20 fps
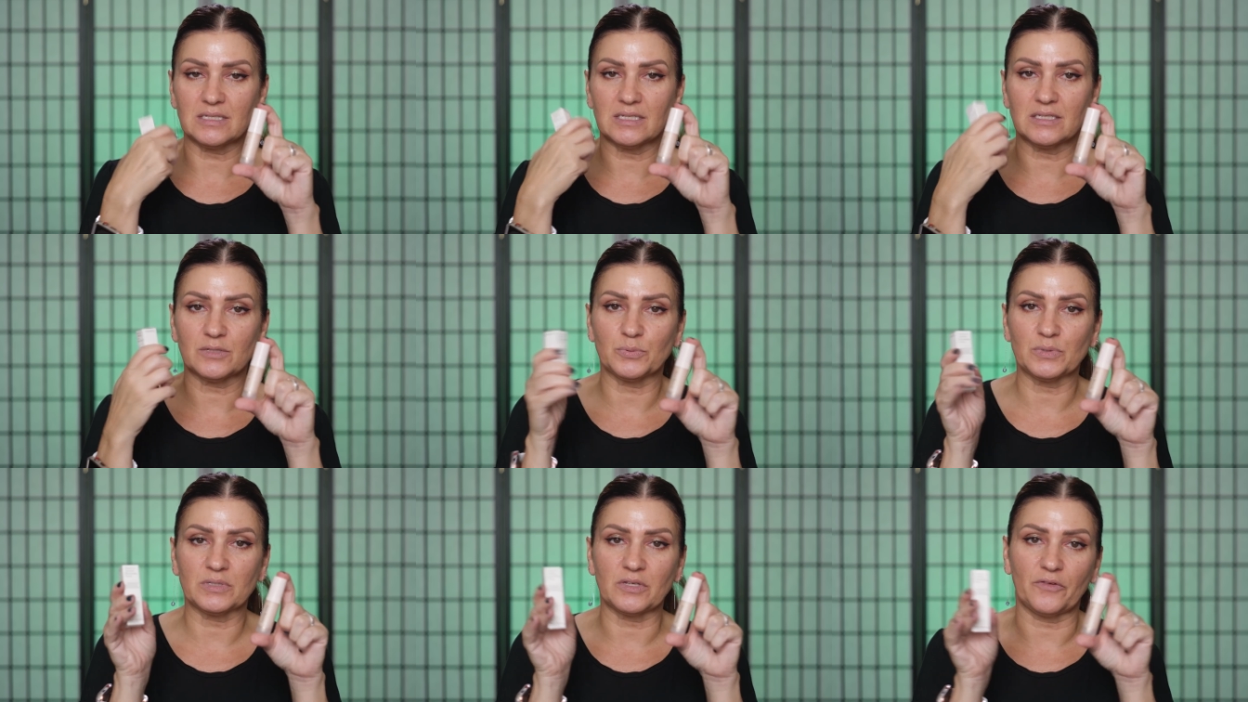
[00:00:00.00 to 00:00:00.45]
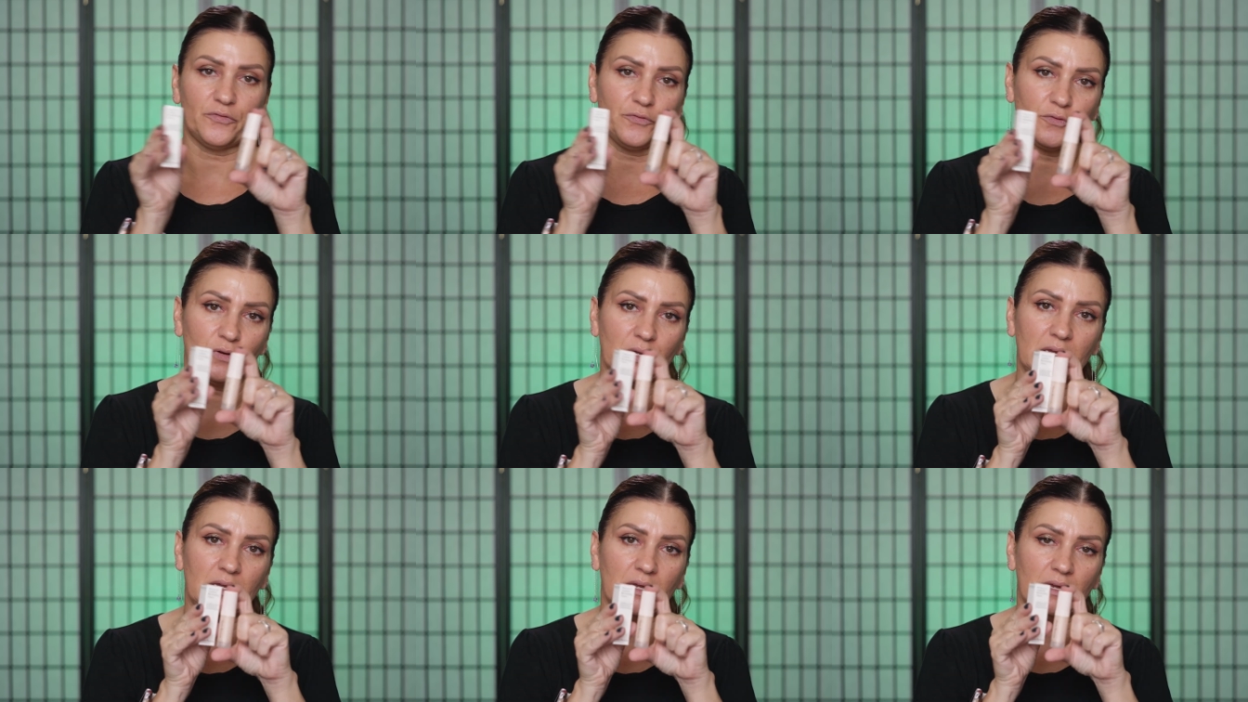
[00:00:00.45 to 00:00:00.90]
This was a
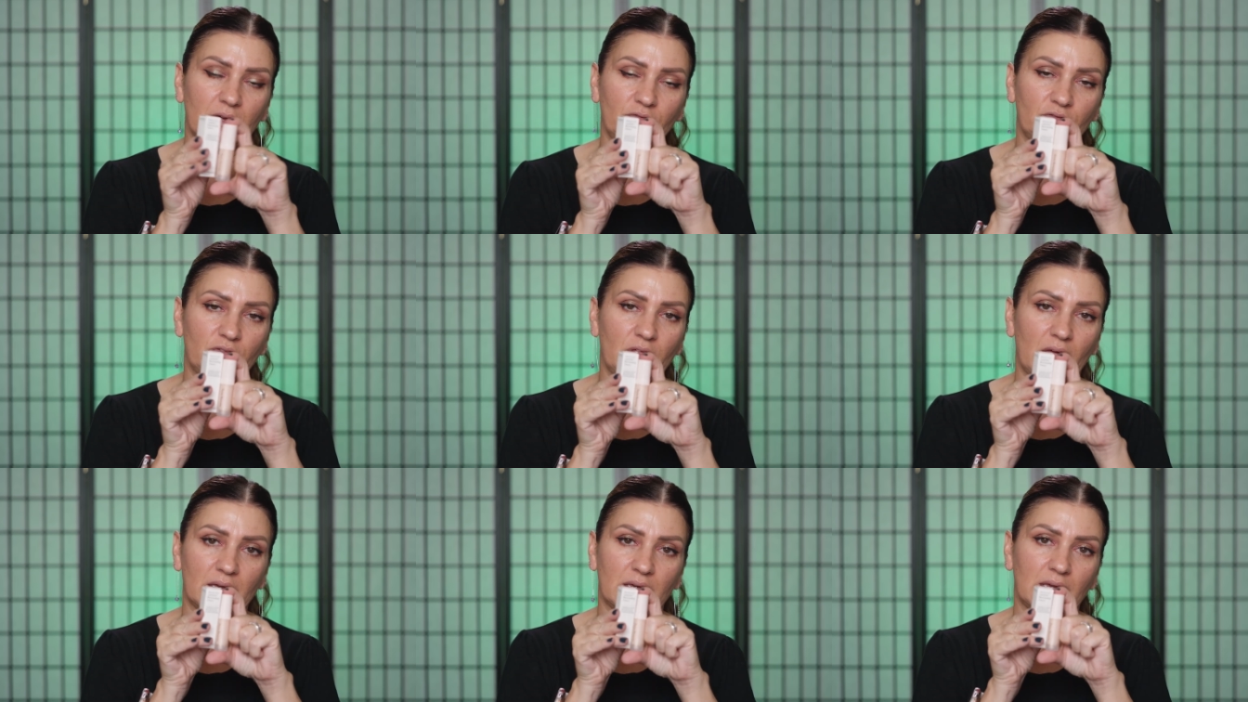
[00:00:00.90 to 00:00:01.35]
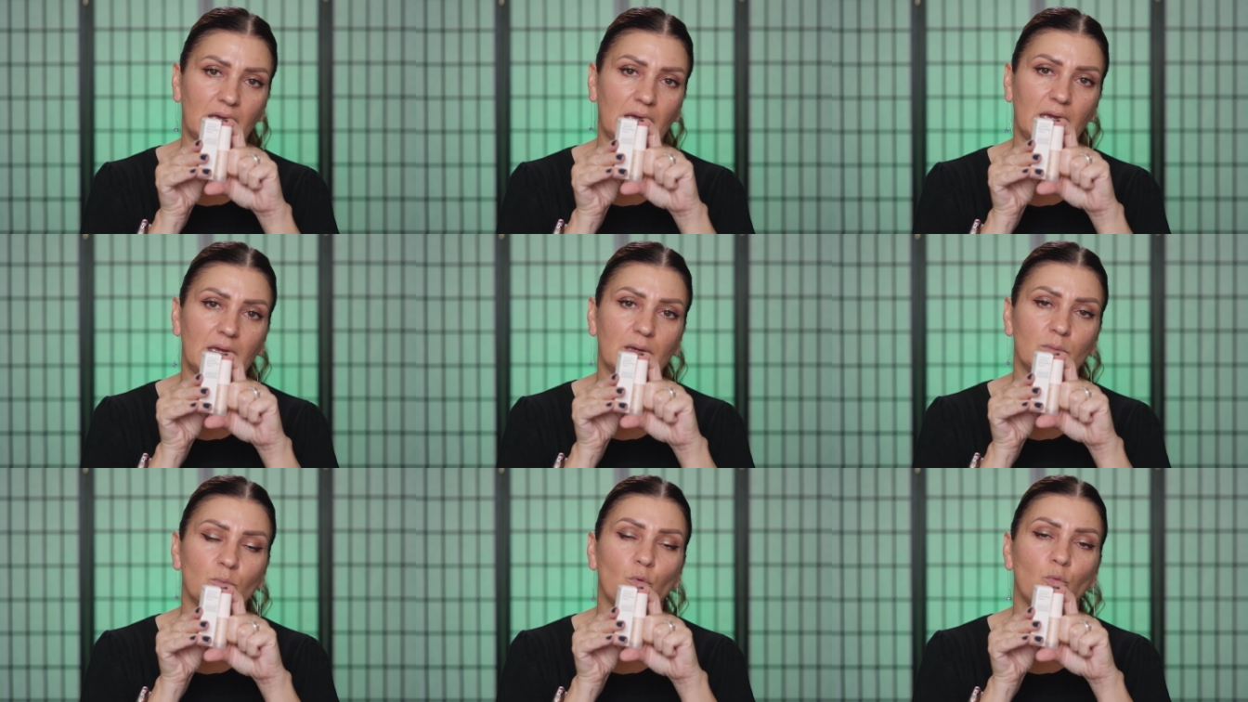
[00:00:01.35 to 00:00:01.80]
free gift that
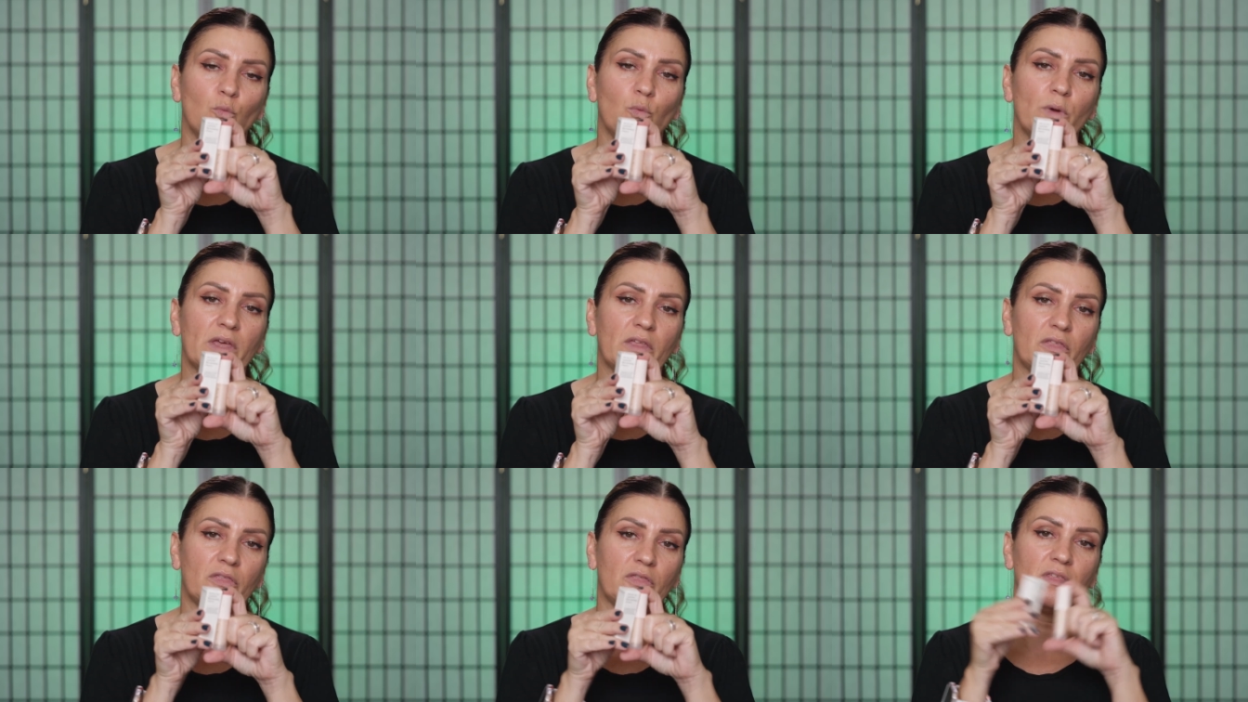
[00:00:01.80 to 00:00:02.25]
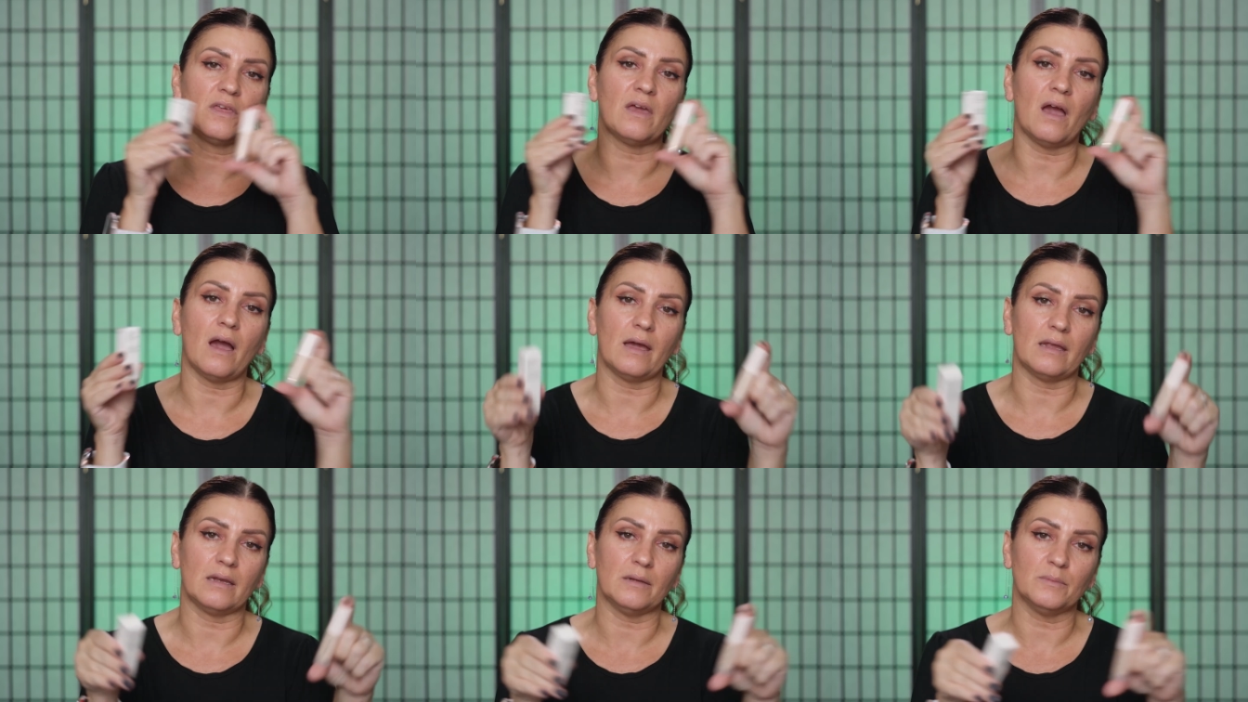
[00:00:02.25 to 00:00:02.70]
came with the
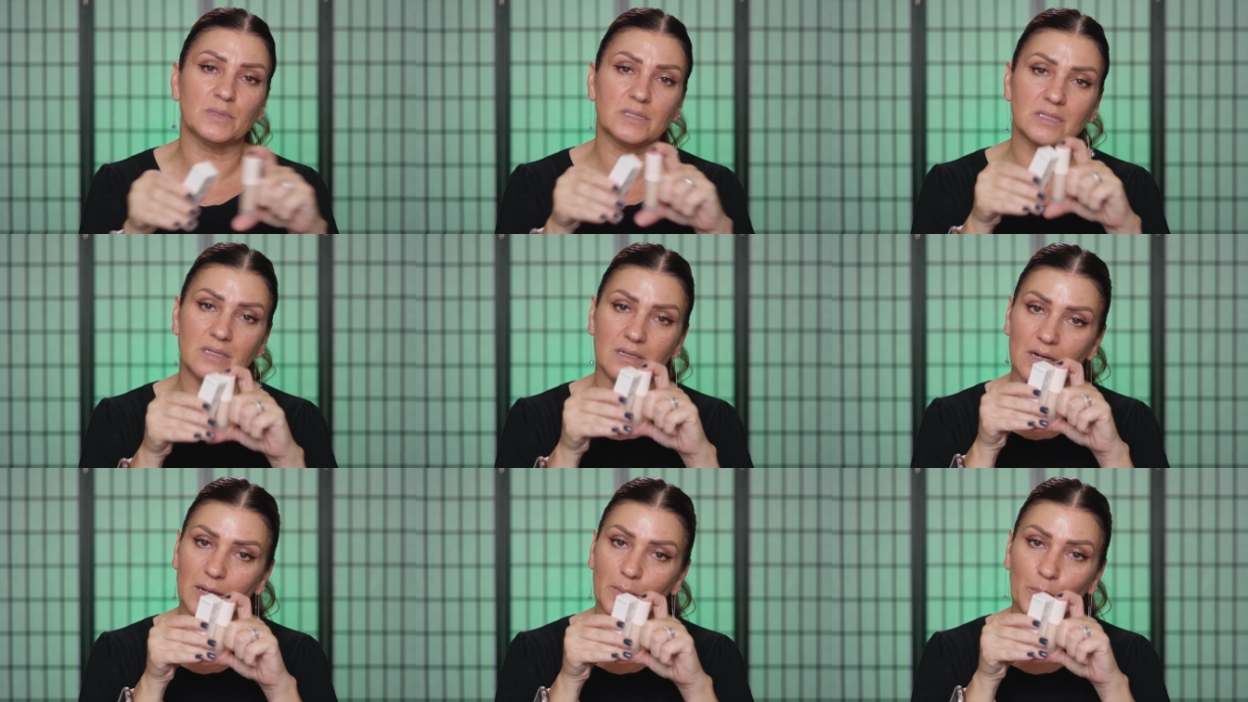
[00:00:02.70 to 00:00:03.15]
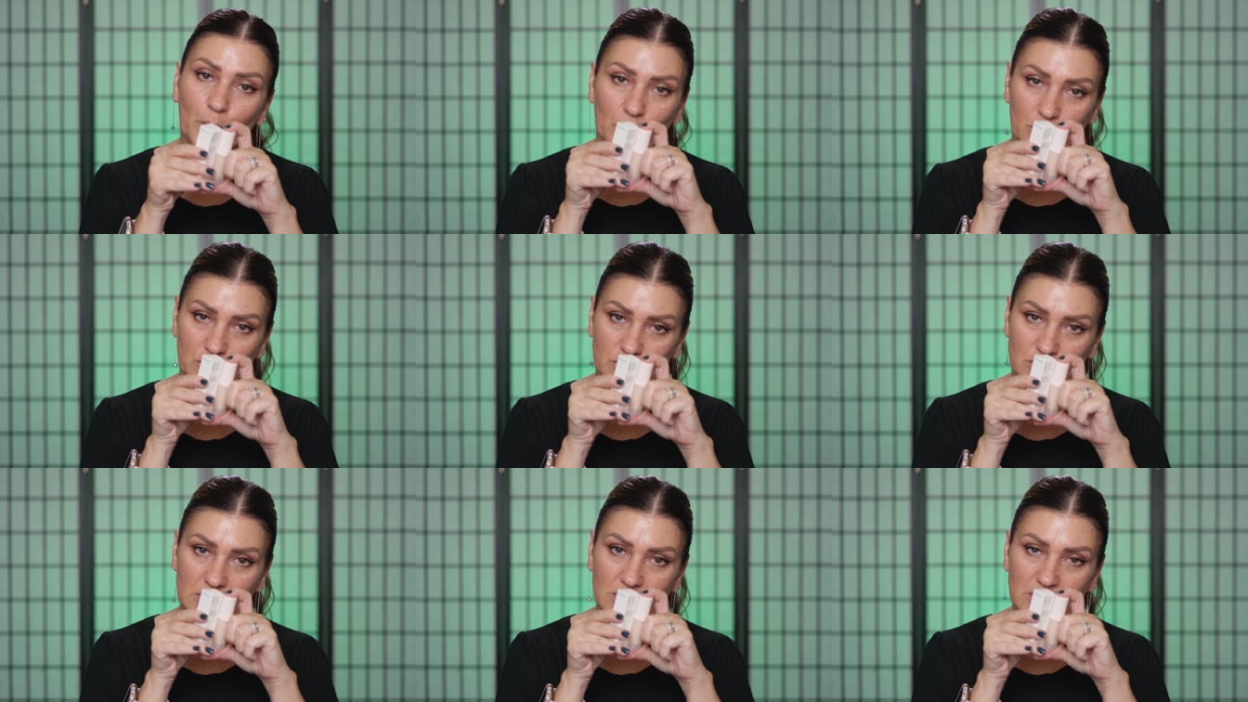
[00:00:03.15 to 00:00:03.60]
items that I
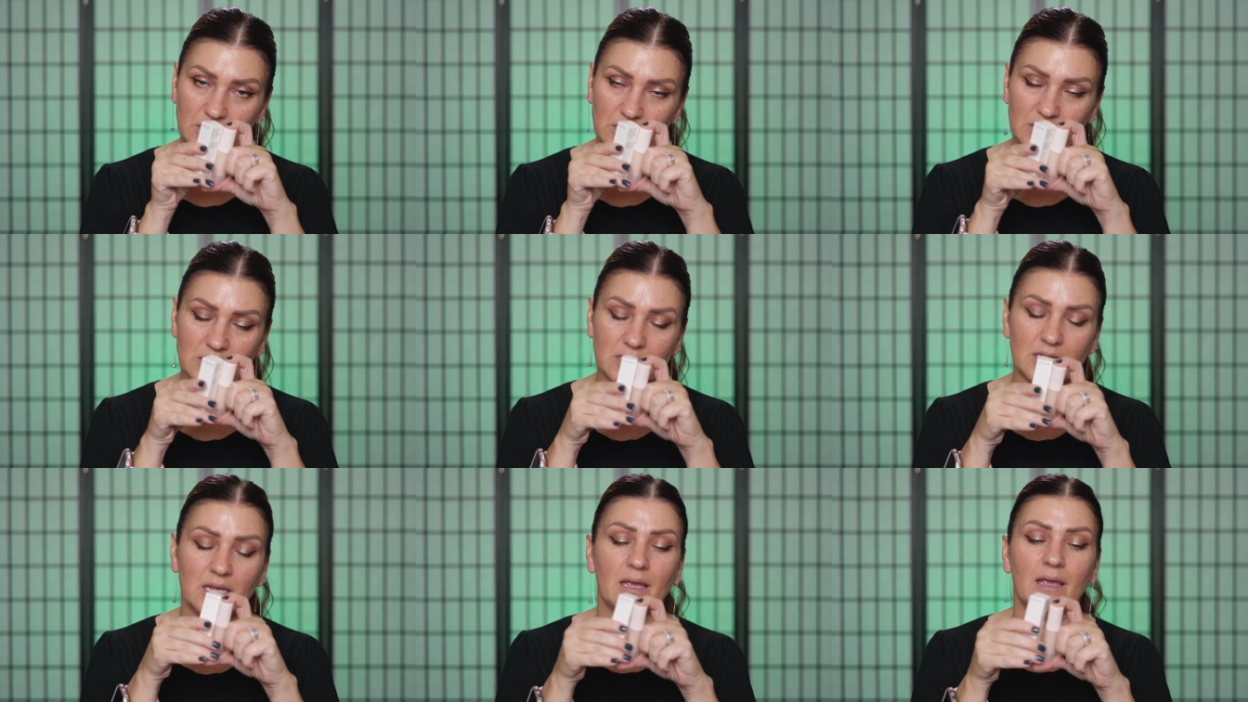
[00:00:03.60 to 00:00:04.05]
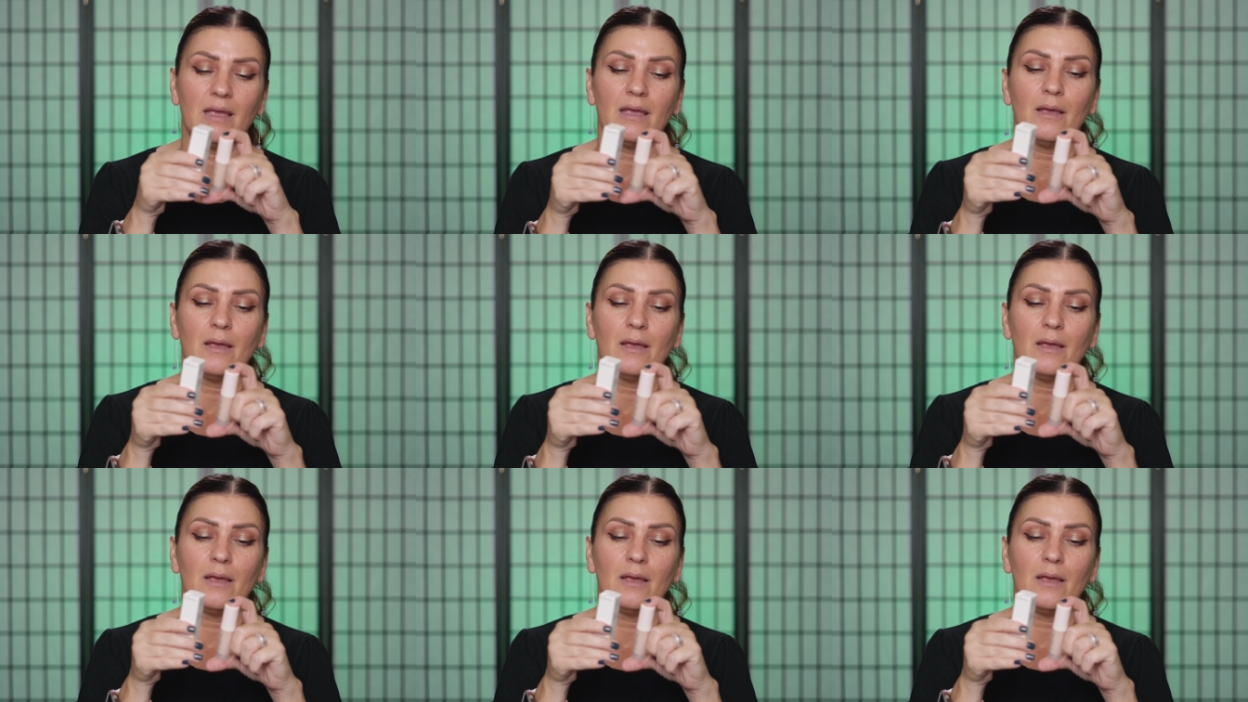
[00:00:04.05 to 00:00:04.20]
purchased,